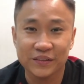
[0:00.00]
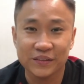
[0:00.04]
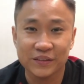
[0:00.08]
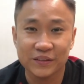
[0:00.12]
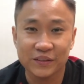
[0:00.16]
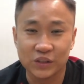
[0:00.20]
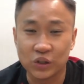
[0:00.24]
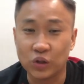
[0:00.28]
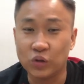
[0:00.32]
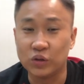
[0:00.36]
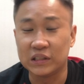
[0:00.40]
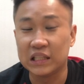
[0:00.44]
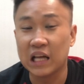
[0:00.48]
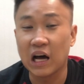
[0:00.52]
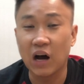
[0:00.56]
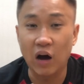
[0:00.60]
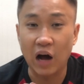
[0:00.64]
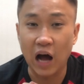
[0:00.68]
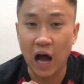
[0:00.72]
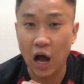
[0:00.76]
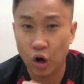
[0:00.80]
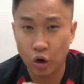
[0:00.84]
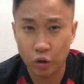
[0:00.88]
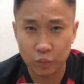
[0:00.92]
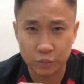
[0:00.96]
So now,
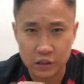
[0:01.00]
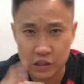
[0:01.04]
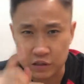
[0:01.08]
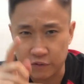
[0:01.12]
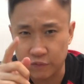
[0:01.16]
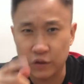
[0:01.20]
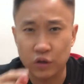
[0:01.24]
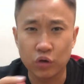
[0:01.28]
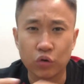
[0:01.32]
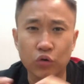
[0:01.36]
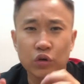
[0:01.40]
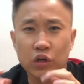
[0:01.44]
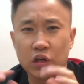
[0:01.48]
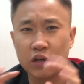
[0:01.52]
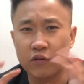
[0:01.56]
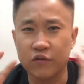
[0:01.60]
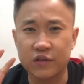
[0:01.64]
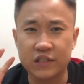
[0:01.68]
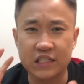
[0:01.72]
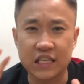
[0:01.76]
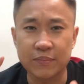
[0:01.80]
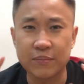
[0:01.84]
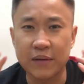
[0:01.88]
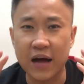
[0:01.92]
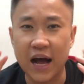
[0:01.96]
I hope this video will give you
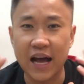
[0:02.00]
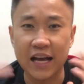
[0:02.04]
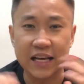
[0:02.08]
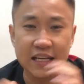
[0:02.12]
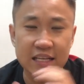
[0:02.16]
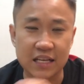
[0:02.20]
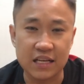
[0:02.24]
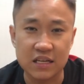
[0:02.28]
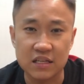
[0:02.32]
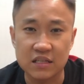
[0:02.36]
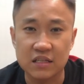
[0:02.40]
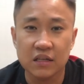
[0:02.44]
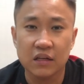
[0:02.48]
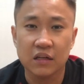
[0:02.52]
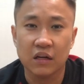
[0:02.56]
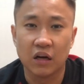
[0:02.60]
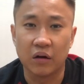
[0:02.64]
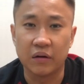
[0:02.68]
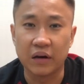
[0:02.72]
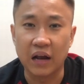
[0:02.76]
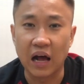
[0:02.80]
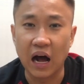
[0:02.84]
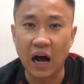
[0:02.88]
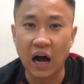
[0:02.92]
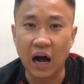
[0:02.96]
some ideas
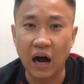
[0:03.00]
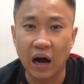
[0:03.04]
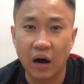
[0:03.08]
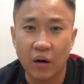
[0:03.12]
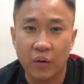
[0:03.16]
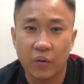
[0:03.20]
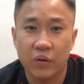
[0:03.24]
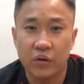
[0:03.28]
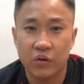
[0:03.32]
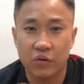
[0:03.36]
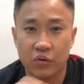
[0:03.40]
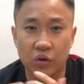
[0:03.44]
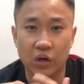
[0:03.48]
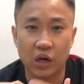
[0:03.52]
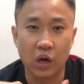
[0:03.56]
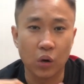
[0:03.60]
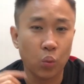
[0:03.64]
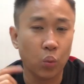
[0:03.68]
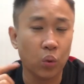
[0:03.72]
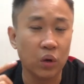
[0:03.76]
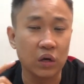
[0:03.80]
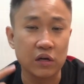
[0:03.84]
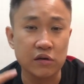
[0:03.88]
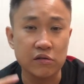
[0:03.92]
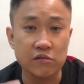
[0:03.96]
on how you can
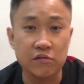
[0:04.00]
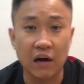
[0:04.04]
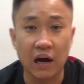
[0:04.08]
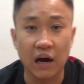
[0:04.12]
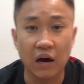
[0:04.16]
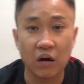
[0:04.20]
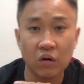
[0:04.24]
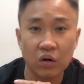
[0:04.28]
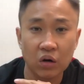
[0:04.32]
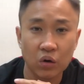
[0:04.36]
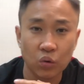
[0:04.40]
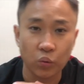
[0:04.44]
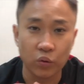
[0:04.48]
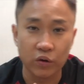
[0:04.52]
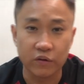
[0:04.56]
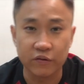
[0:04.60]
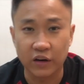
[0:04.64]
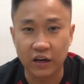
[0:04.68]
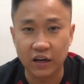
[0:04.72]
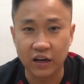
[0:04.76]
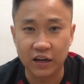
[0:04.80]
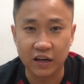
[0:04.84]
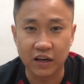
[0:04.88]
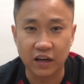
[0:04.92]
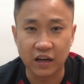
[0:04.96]
work around with
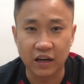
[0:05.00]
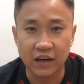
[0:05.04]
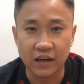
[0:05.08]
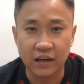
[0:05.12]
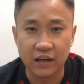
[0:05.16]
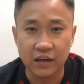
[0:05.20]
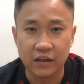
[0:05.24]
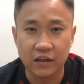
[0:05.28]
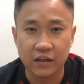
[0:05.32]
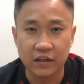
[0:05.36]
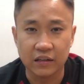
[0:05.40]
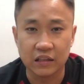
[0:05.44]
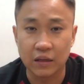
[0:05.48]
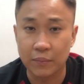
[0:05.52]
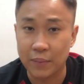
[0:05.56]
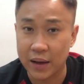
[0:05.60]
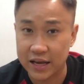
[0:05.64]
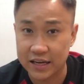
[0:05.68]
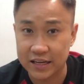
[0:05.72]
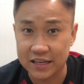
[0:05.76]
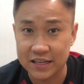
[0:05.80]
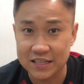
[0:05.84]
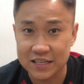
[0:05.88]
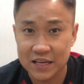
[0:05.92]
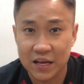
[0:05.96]
the
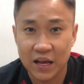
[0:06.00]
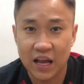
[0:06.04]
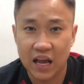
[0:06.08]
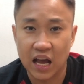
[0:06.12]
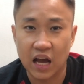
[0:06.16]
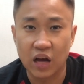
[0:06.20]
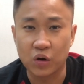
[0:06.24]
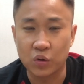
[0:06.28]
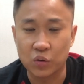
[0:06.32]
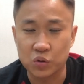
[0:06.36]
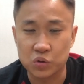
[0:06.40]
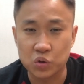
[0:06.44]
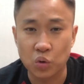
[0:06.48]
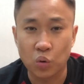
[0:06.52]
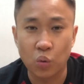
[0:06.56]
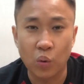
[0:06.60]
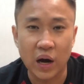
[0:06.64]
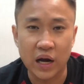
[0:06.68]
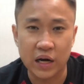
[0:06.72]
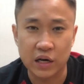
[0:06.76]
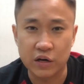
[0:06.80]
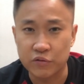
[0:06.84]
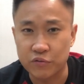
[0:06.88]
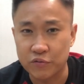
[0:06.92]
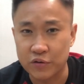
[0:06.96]
bankers and also
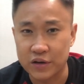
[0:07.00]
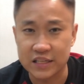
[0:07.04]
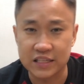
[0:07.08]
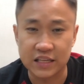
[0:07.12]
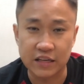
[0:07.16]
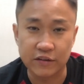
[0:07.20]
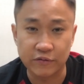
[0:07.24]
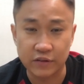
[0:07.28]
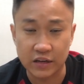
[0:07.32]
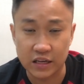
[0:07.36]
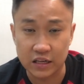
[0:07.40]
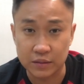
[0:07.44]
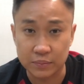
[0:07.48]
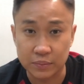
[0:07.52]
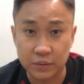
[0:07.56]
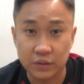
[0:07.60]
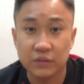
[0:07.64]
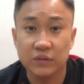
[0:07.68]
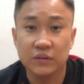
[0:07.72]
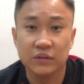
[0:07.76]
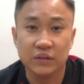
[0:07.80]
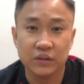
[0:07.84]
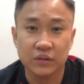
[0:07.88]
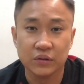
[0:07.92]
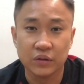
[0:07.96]
what are the rates
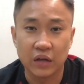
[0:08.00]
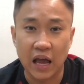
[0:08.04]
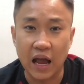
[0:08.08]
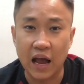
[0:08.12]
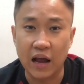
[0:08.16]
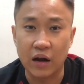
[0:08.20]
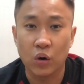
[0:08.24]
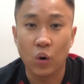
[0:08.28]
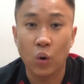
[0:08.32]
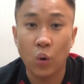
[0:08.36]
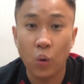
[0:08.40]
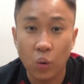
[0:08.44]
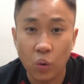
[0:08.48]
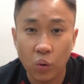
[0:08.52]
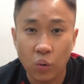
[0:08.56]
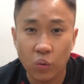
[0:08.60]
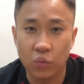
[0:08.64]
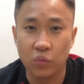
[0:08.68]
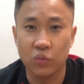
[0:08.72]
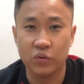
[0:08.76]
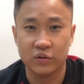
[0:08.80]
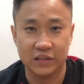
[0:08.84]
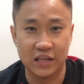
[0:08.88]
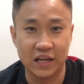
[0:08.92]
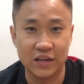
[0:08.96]
available and
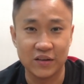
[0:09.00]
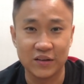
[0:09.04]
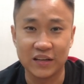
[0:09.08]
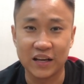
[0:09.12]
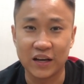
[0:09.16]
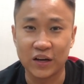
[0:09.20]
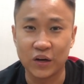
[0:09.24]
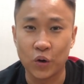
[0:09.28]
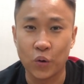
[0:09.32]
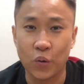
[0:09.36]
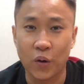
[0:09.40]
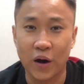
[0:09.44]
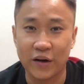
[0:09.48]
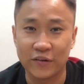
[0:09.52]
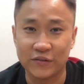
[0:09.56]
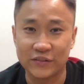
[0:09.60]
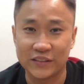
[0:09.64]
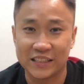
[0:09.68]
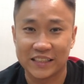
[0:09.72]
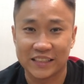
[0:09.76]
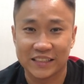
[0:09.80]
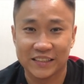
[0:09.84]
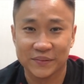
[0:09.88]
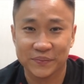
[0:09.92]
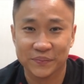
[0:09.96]
who that you can go after.